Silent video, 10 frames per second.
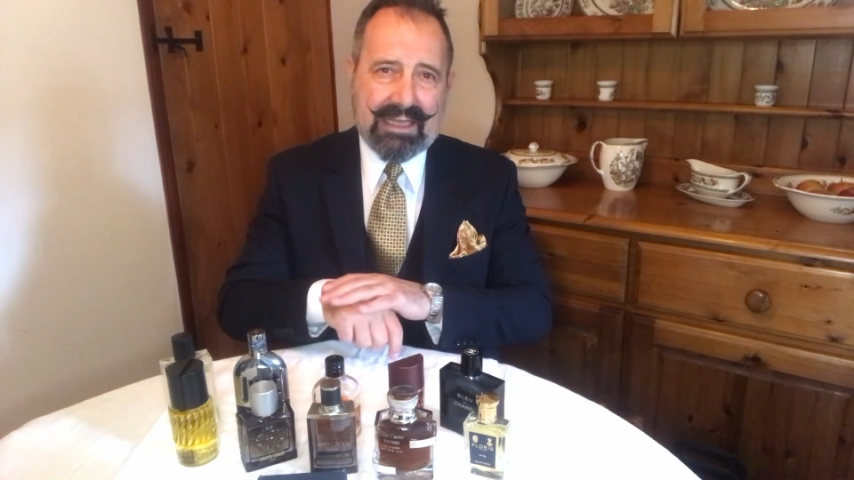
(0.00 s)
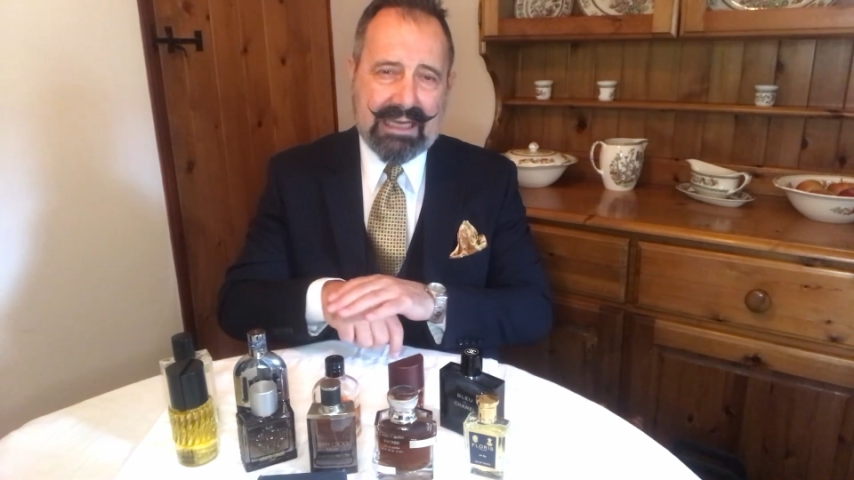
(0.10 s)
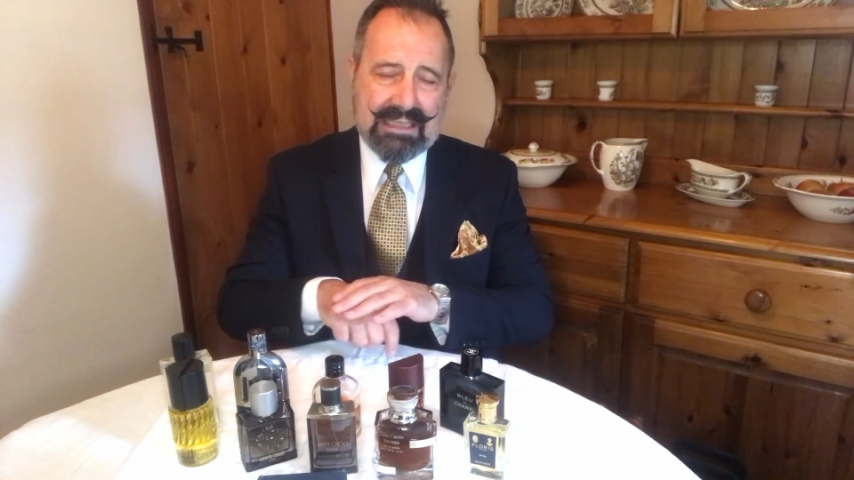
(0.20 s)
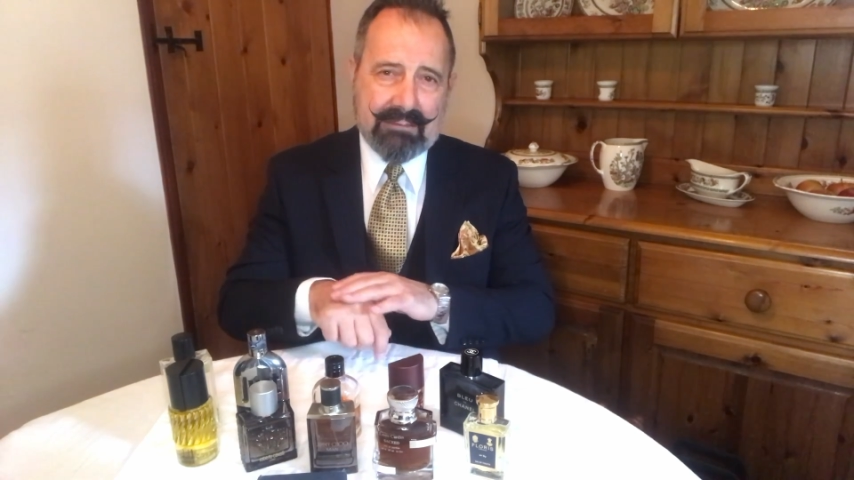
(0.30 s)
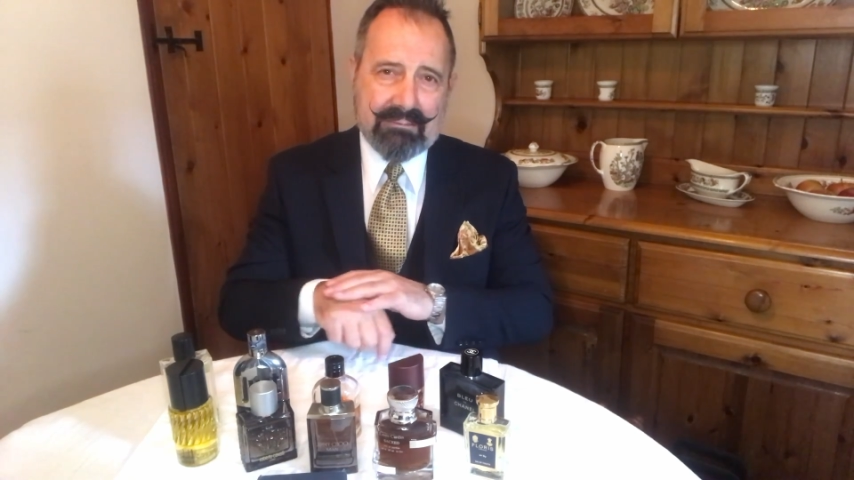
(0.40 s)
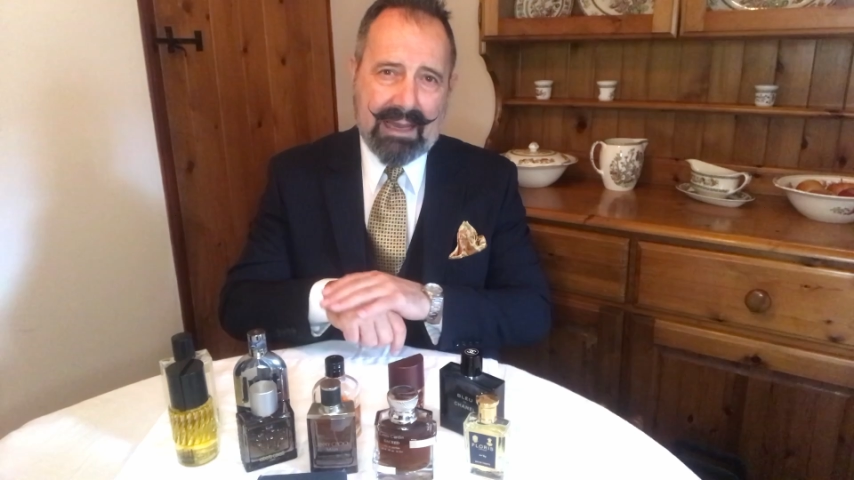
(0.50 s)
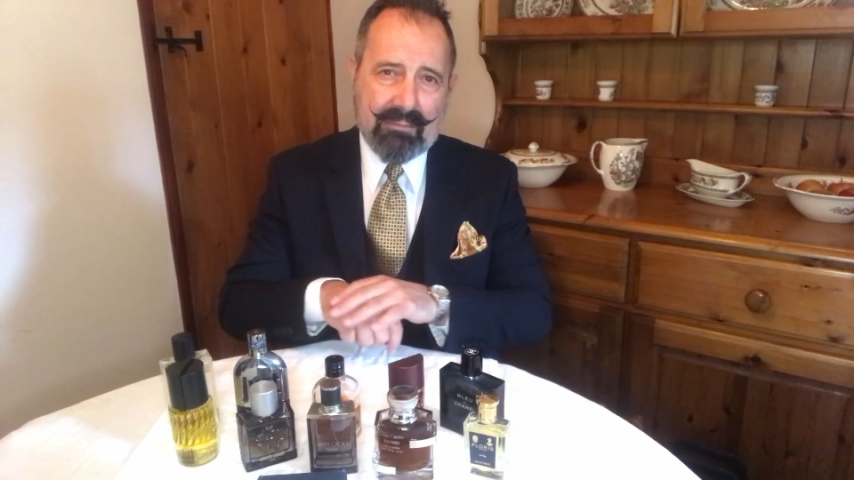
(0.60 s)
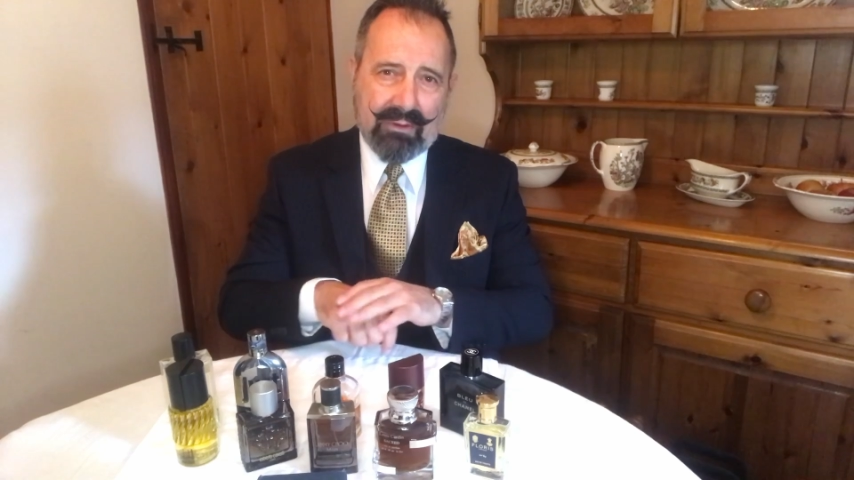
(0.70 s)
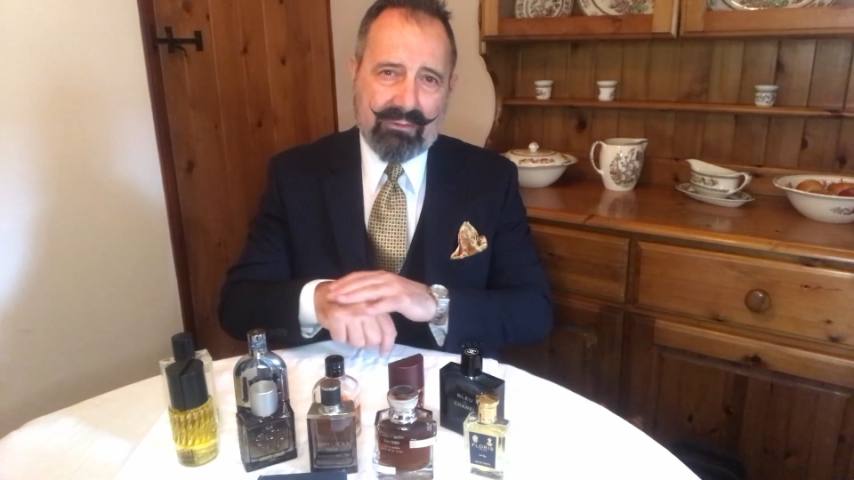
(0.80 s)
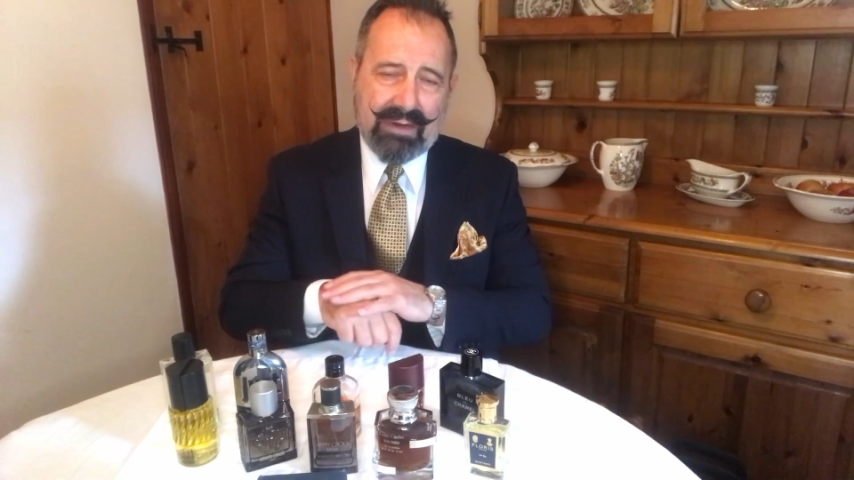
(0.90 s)
to get some
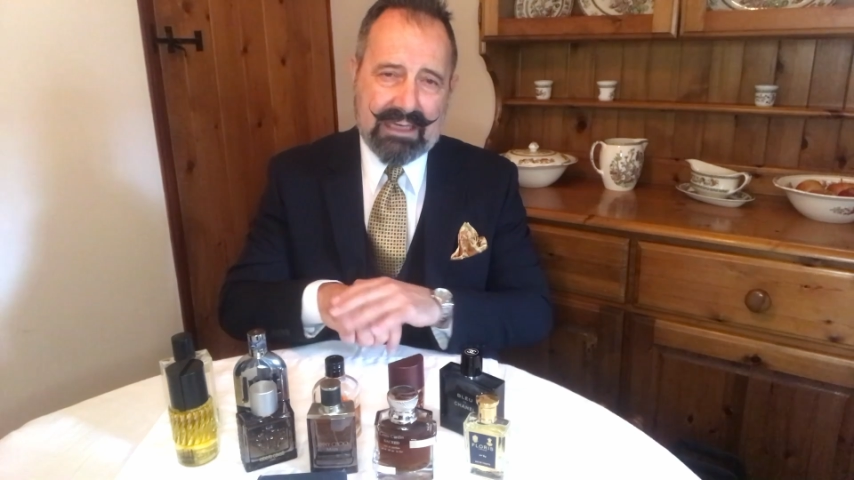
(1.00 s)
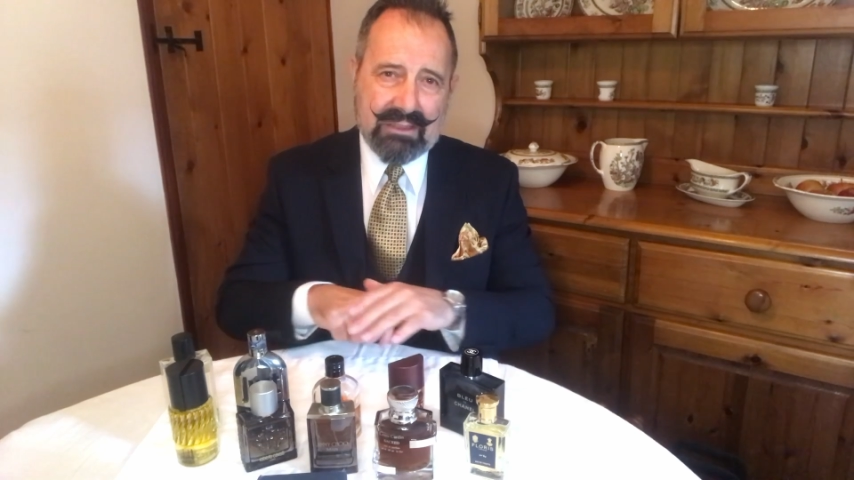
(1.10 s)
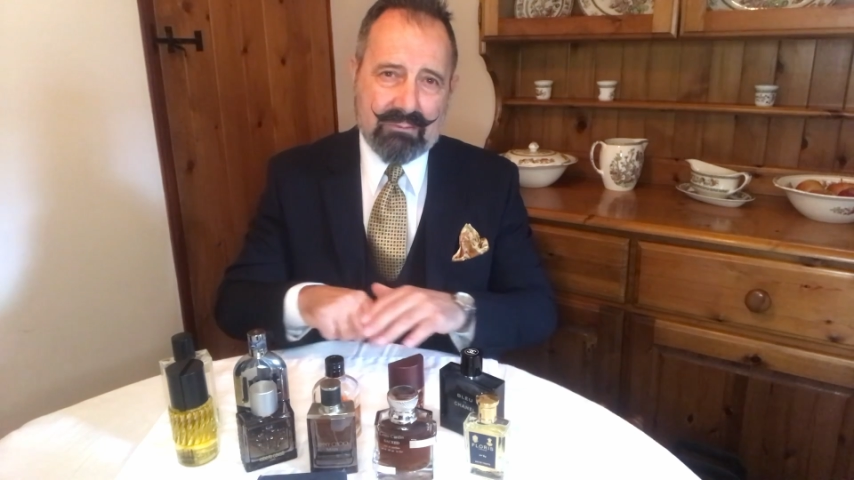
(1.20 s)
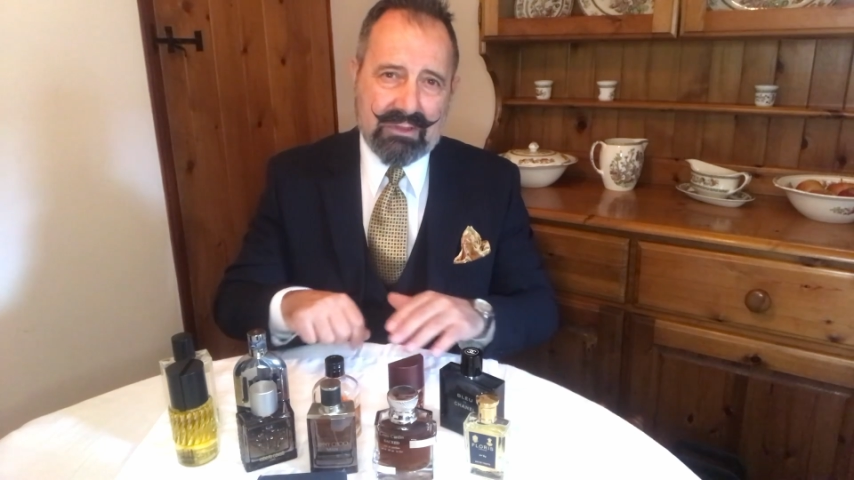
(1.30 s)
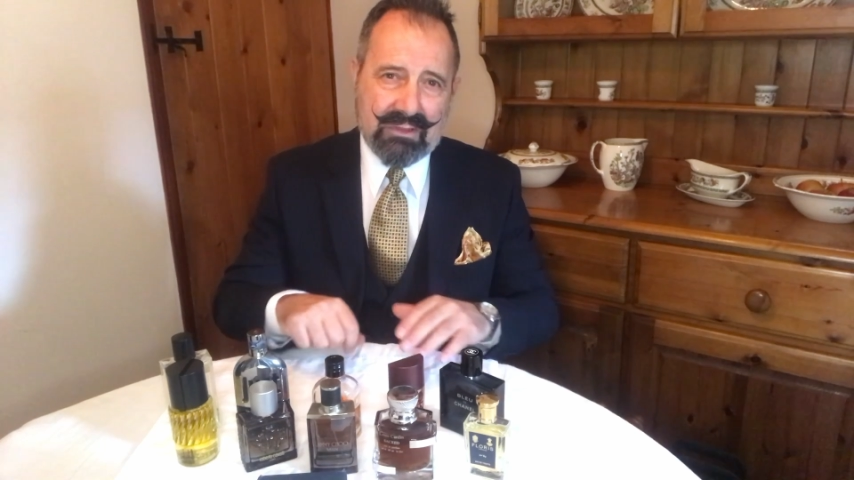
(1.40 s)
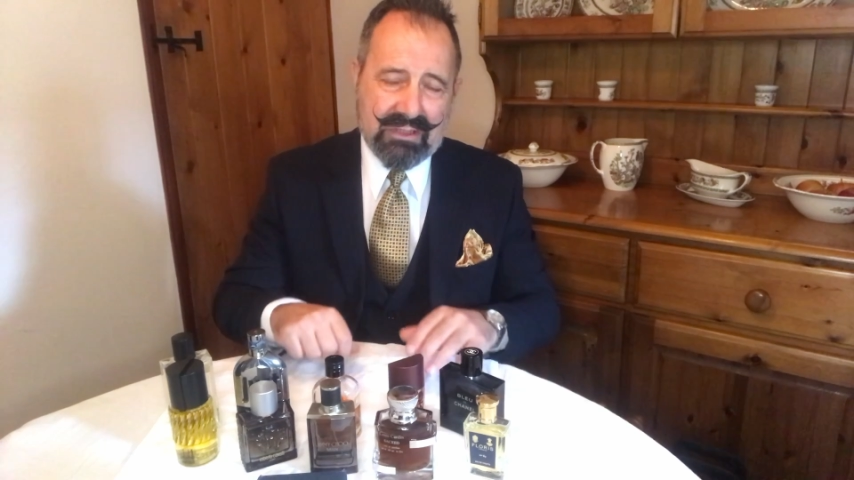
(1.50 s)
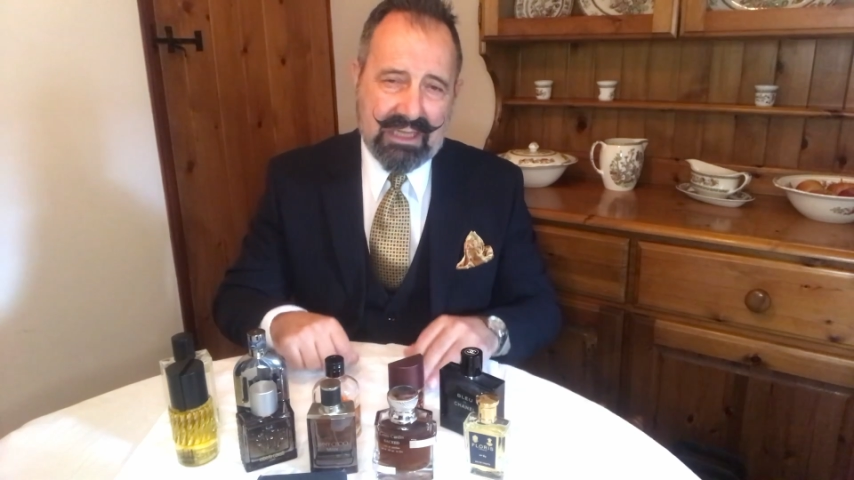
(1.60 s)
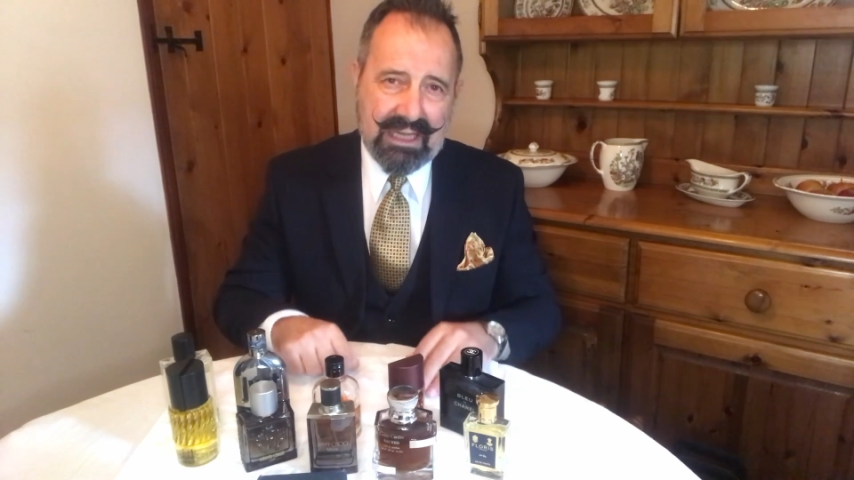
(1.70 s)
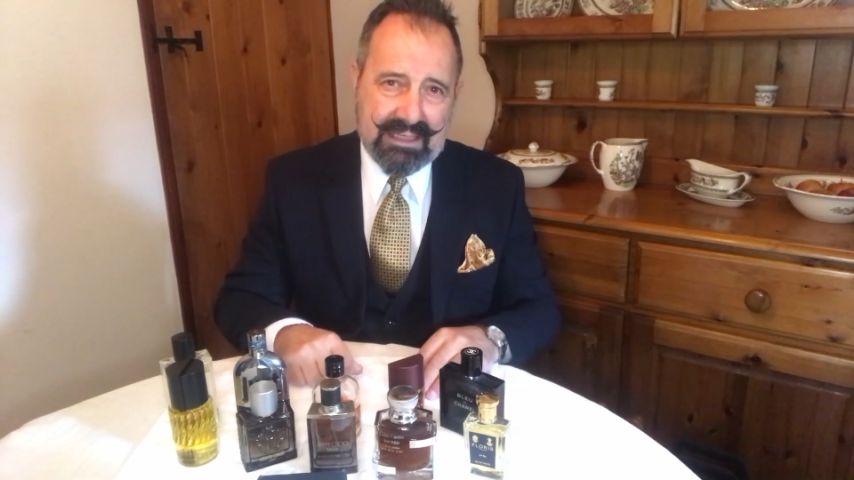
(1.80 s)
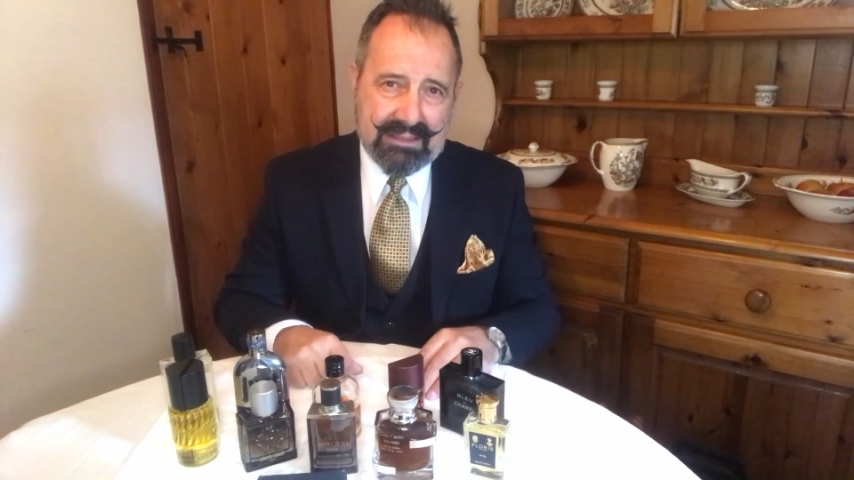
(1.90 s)
chemical reaction with your
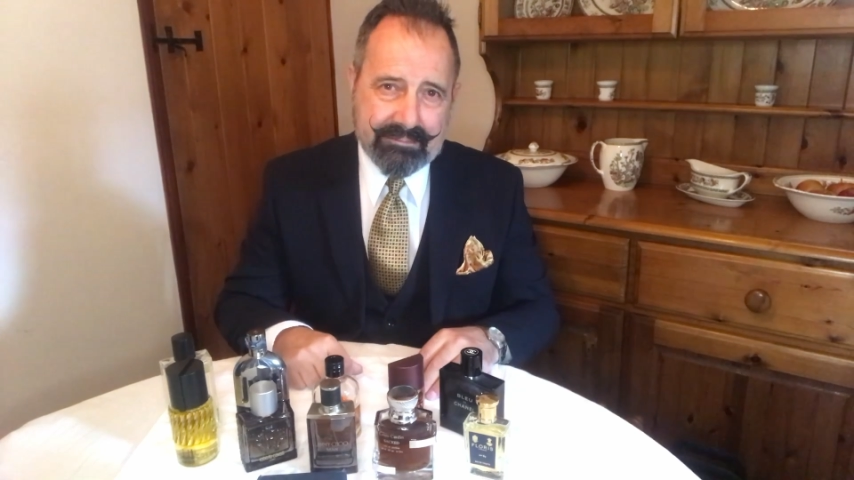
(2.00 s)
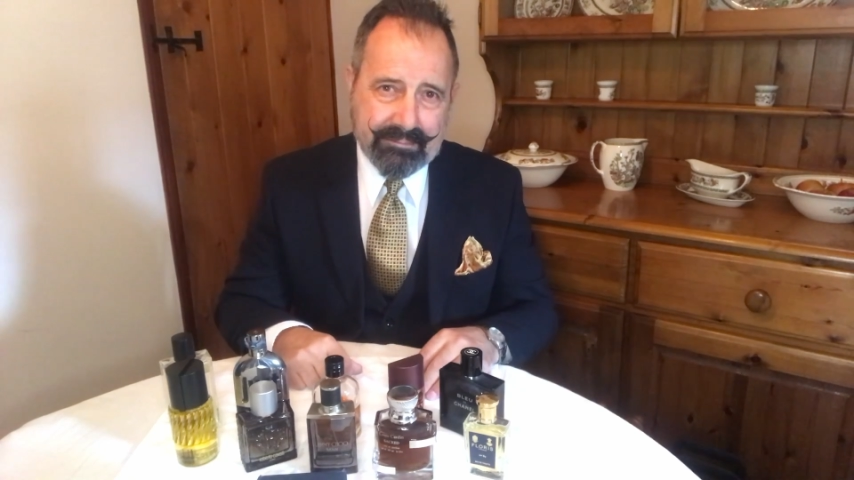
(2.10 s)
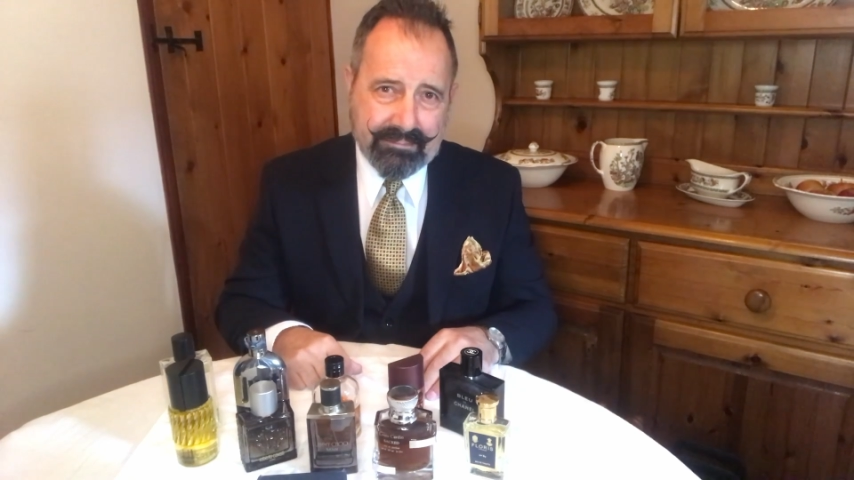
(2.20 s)
skin.